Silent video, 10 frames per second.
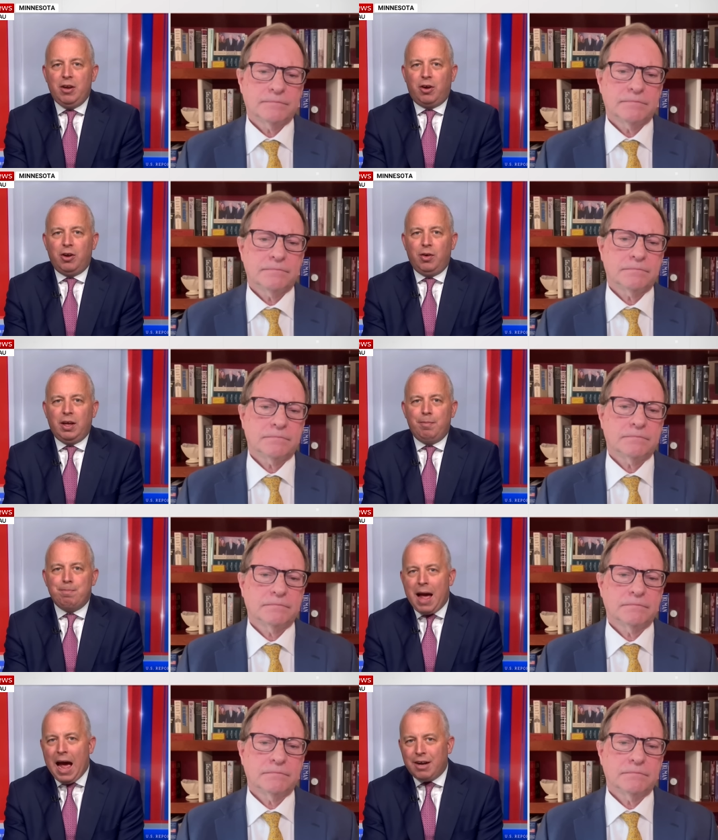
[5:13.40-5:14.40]
Speaker 1: you can only
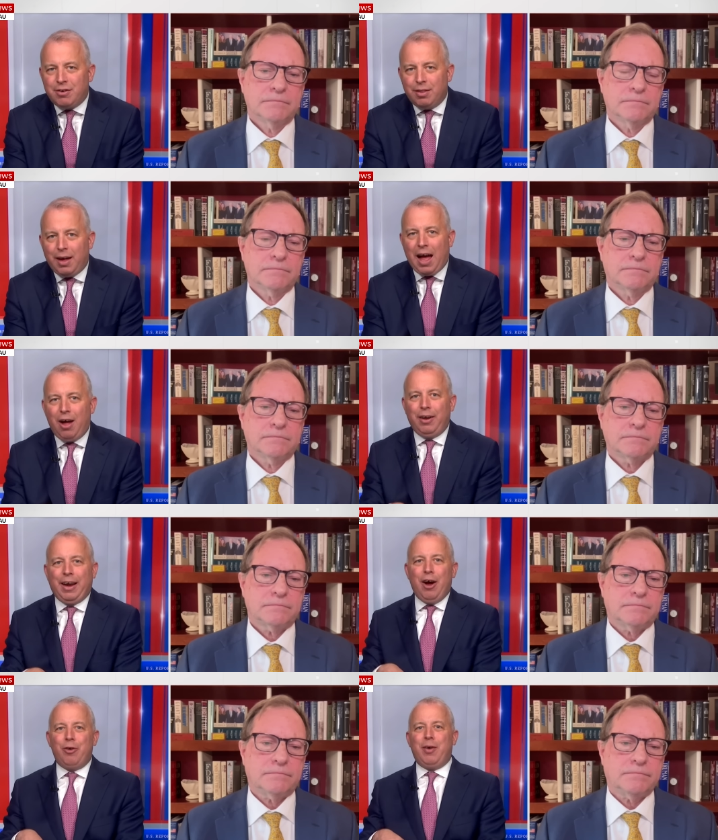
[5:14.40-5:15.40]
imagine the howling
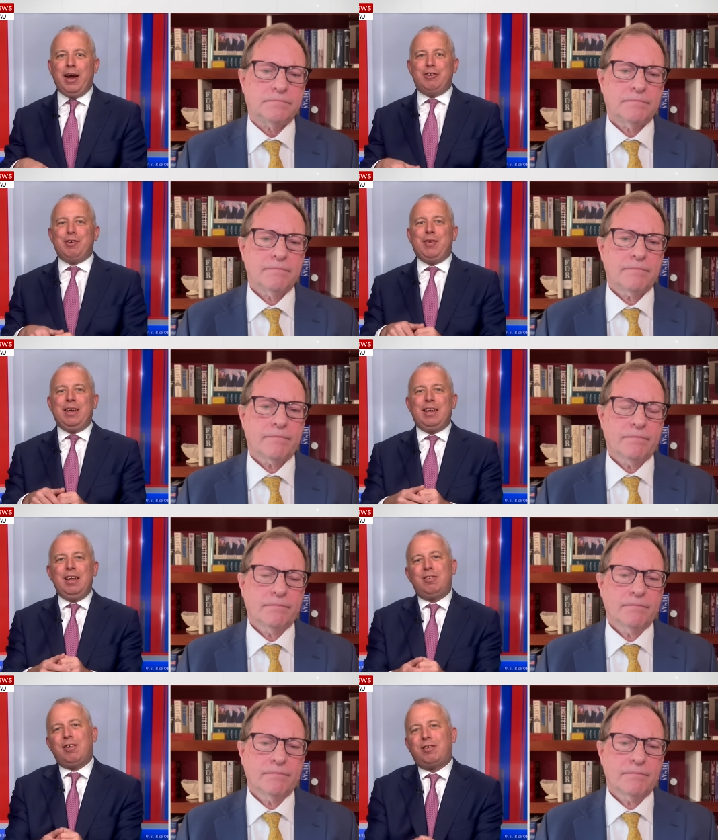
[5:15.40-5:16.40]
outrage if he
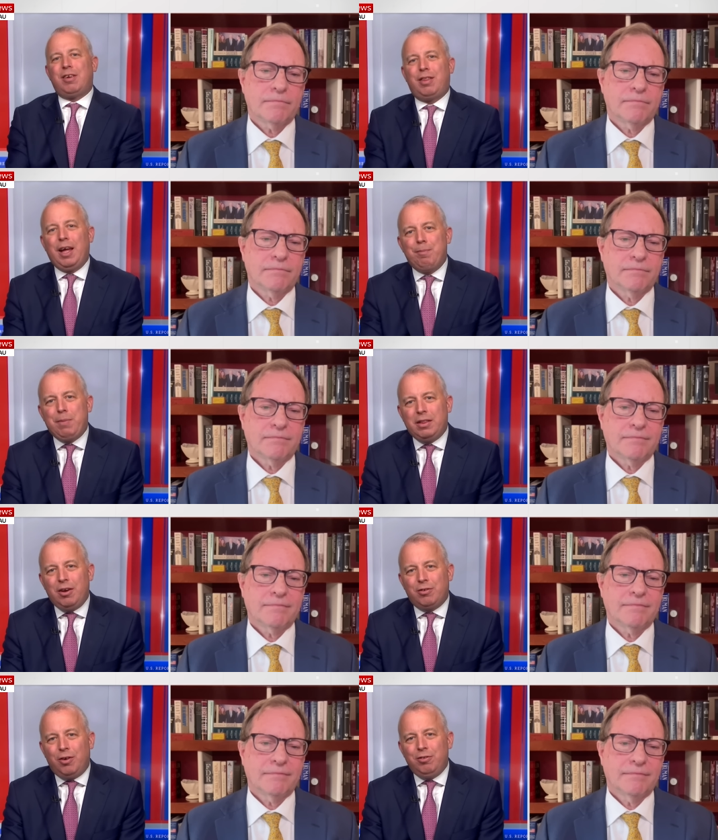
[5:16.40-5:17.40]
did such a thing. But
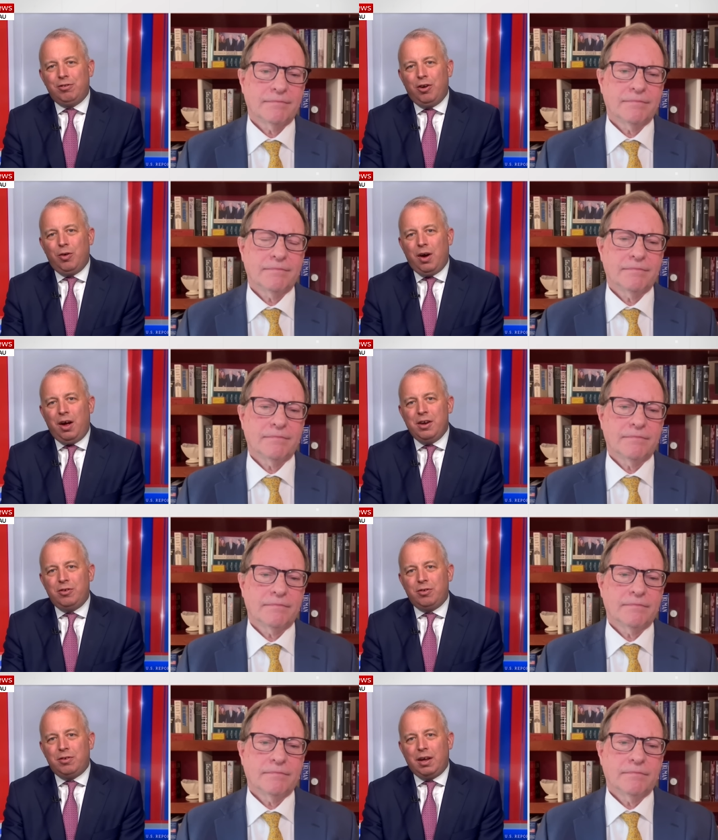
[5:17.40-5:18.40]
there's also an
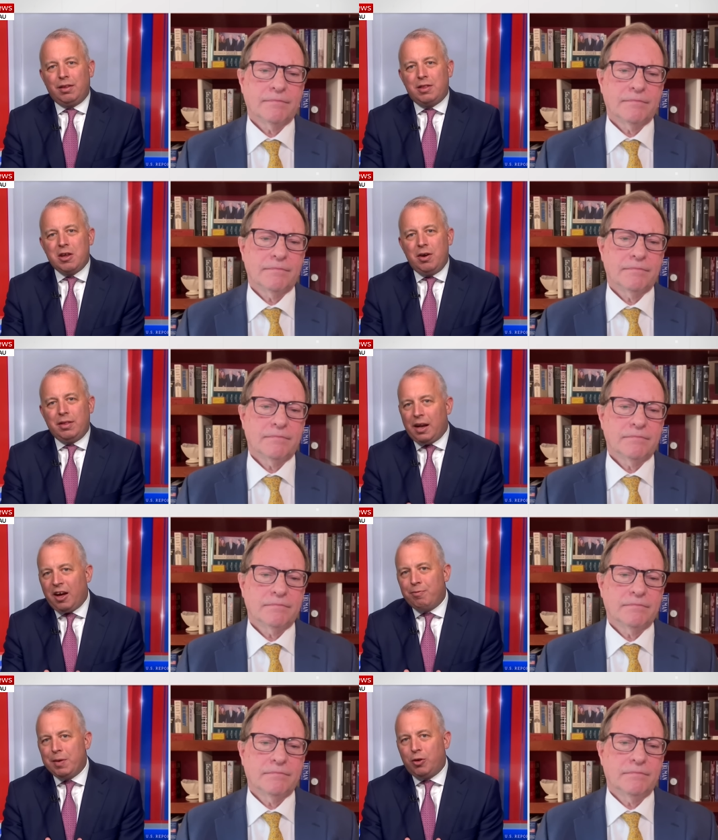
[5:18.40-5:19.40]
interesting theory that
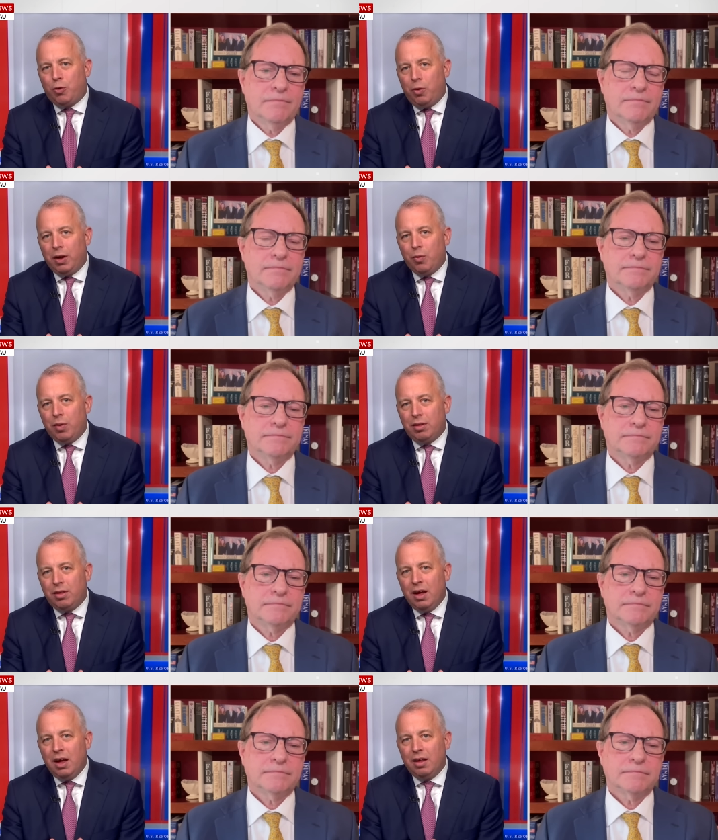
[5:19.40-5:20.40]
I've been toying with
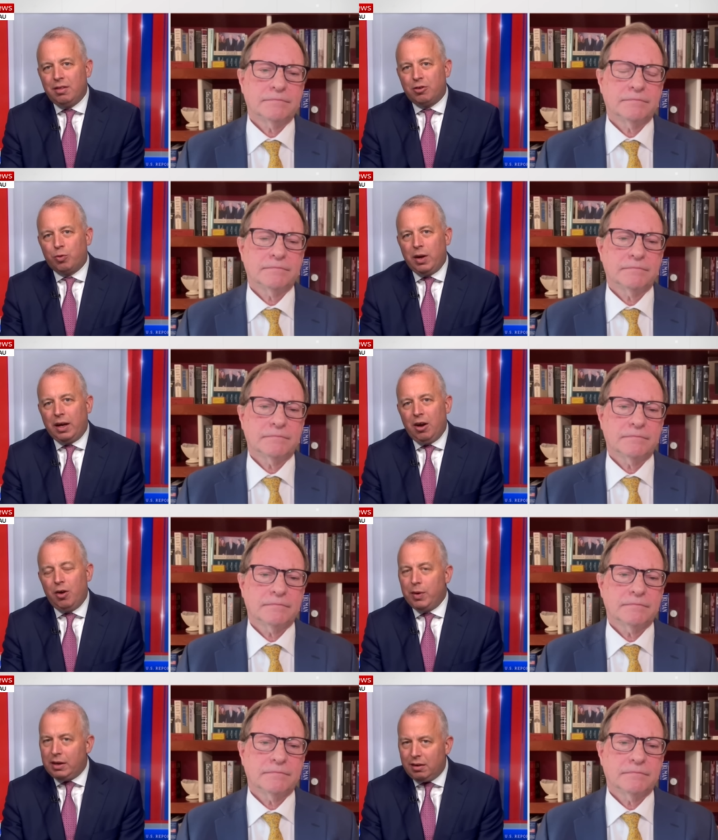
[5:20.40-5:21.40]
this week here.
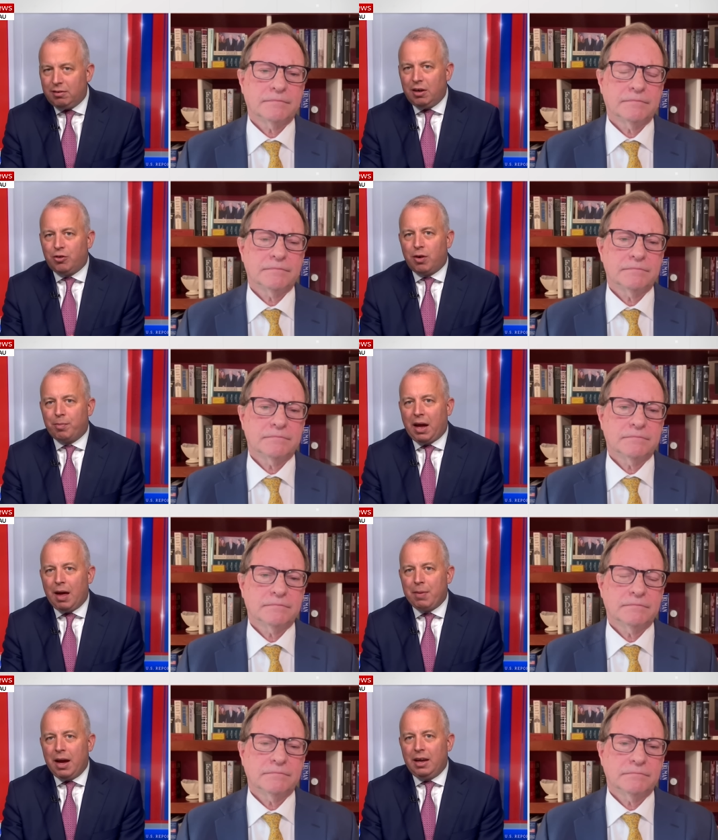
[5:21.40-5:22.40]
And we did see Trump
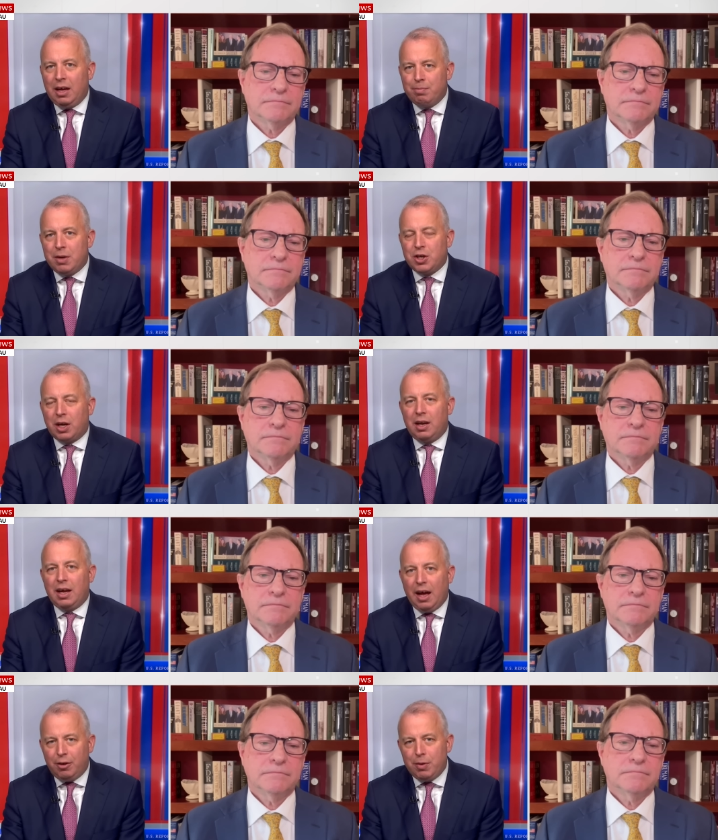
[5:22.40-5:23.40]
campaign in Michigan. He
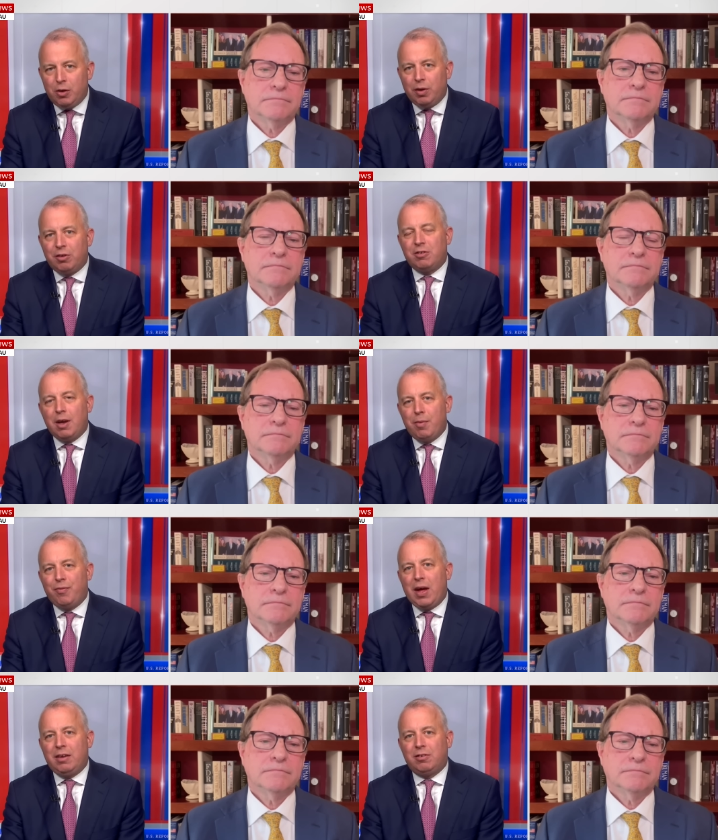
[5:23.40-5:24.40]
has been doing some
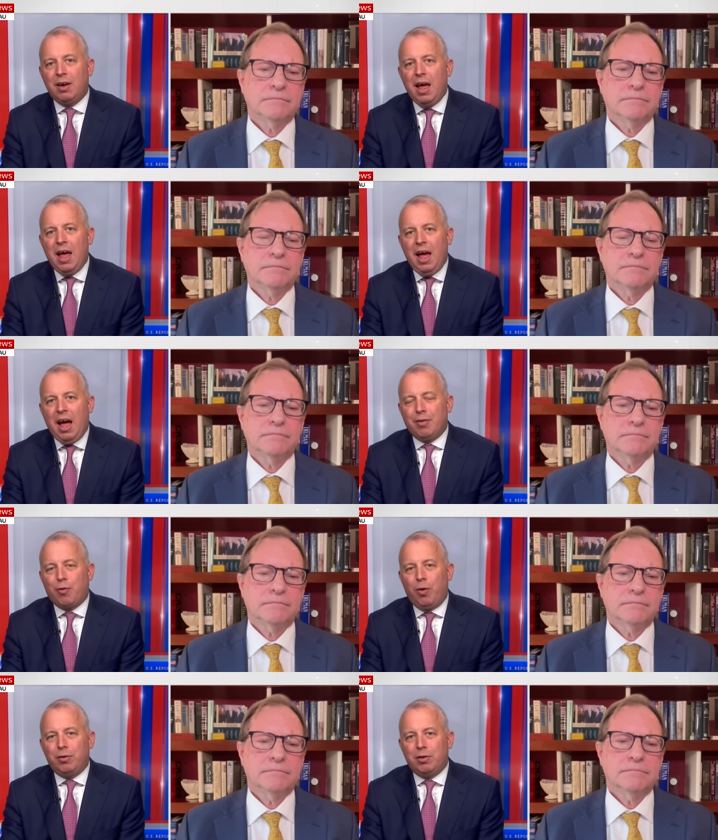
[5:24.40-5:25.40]
events. And, of
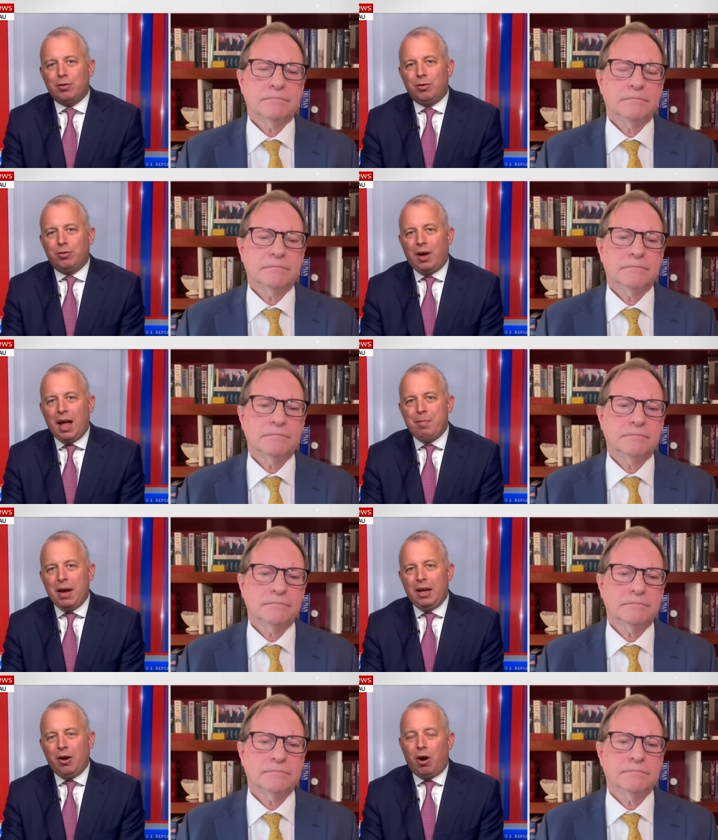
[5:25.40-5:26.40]
course, he's also
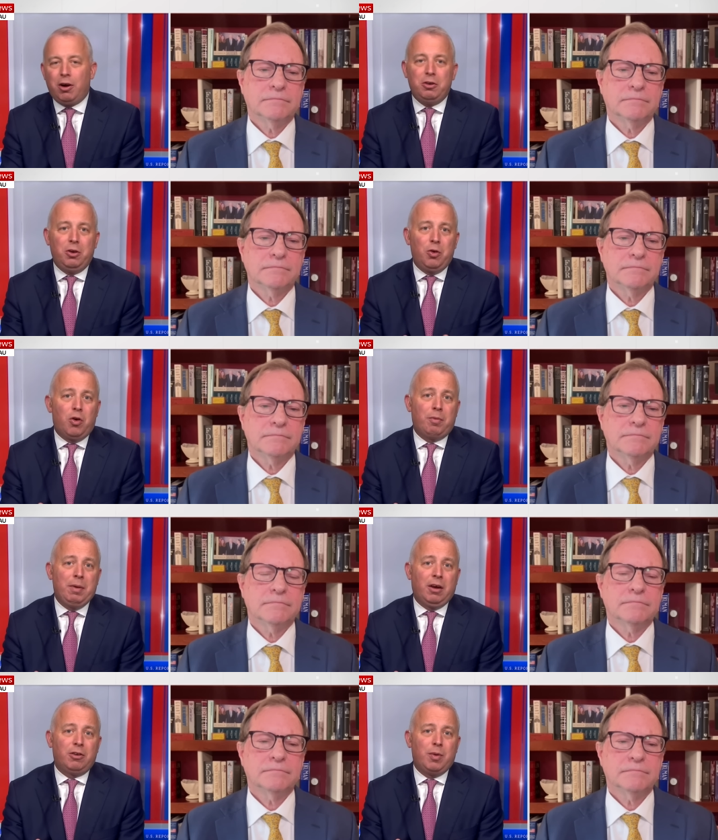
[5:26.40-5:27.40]
campaigning hard in New York
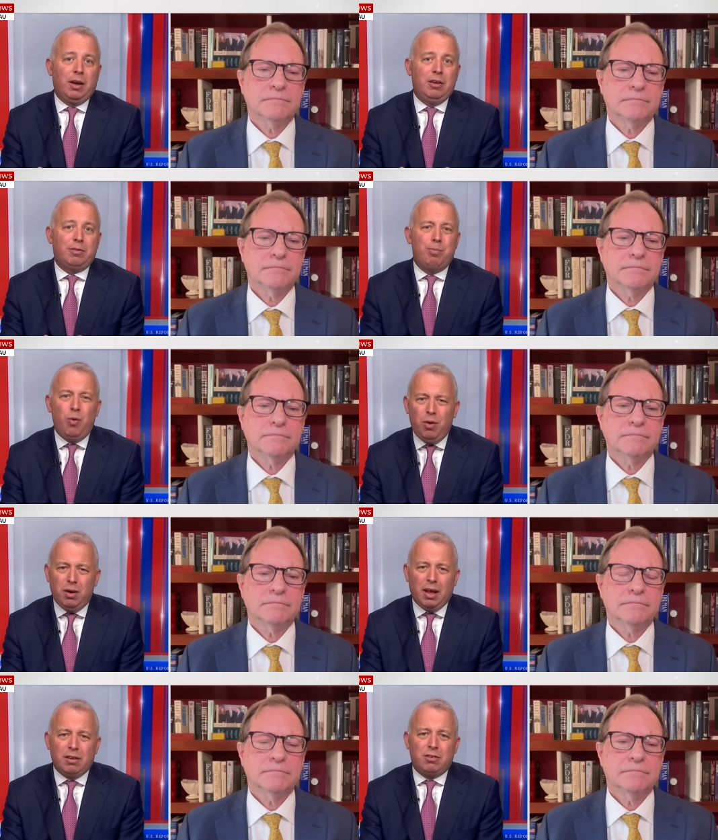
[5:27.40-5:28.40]
because, well, he's more
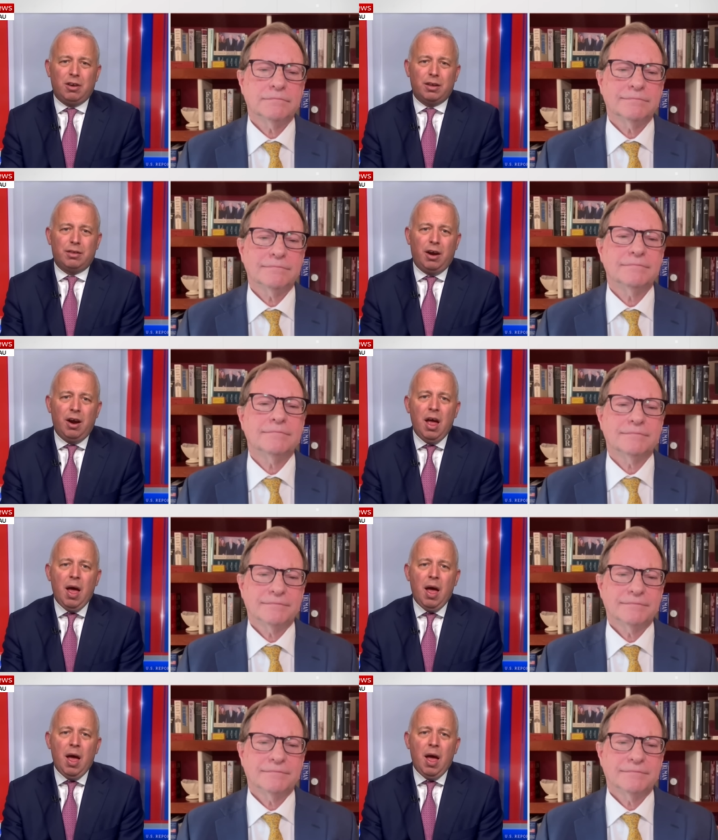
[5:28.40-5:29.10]
or less stuck there.